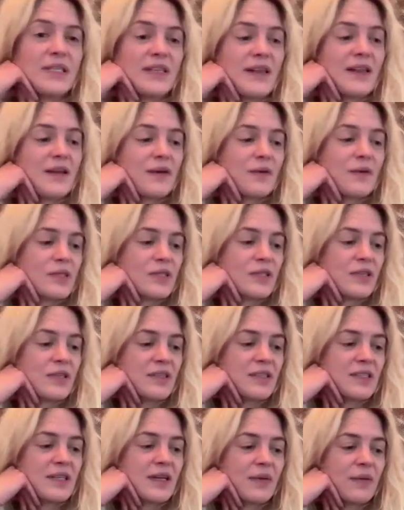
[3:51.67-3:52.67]
And there were
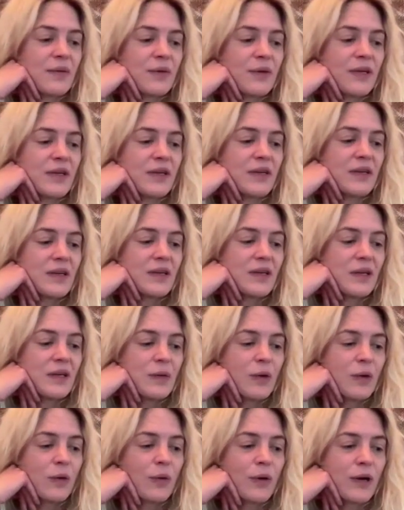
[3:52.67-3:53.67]
songs that we
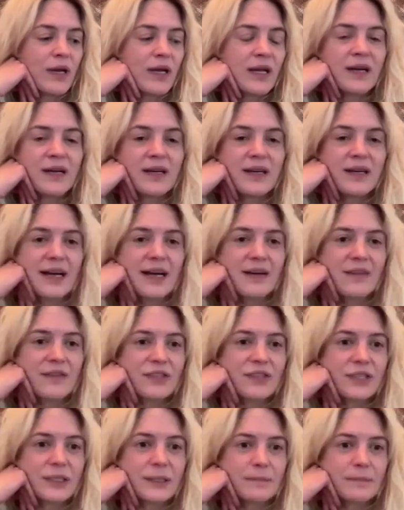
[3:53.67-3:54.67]
were working on
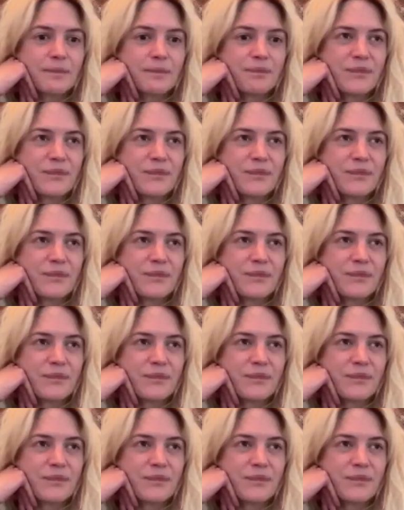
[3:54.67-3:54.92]
after,